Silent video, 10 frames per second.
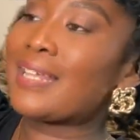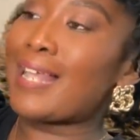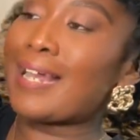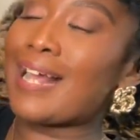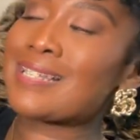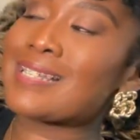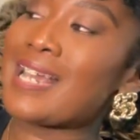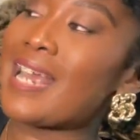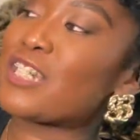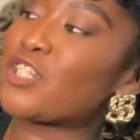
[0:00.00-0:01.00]
Like I
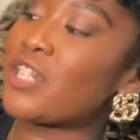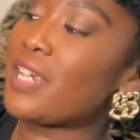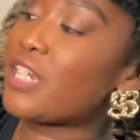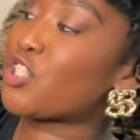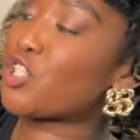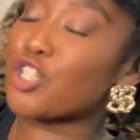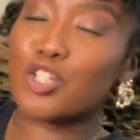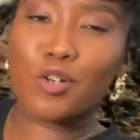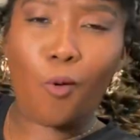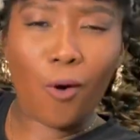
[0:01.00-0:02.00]
said, she is
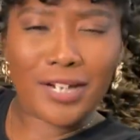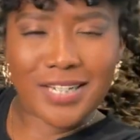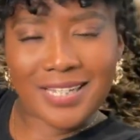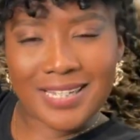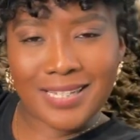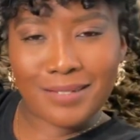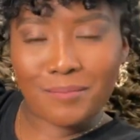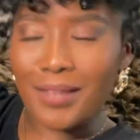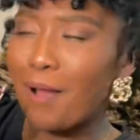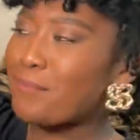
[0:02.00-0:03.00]
just
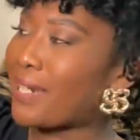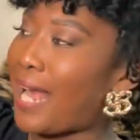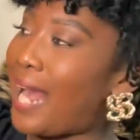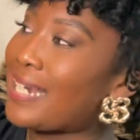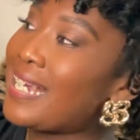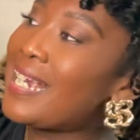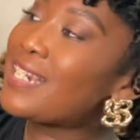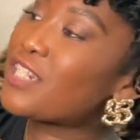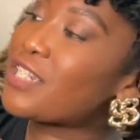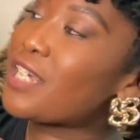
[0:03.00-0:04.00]
gorgeous. God,
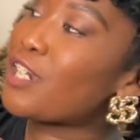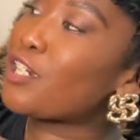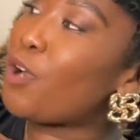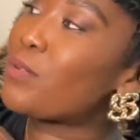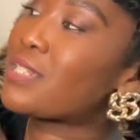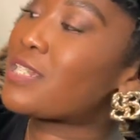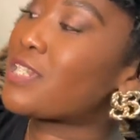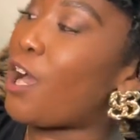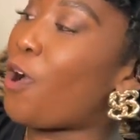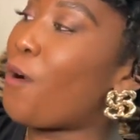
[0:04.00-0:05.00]
she's gonna go with
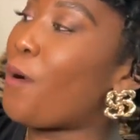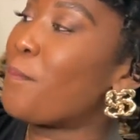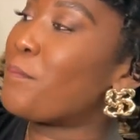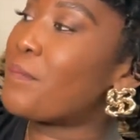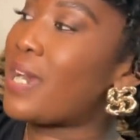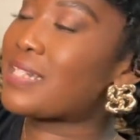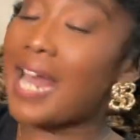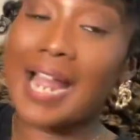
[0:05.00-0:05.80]
so much.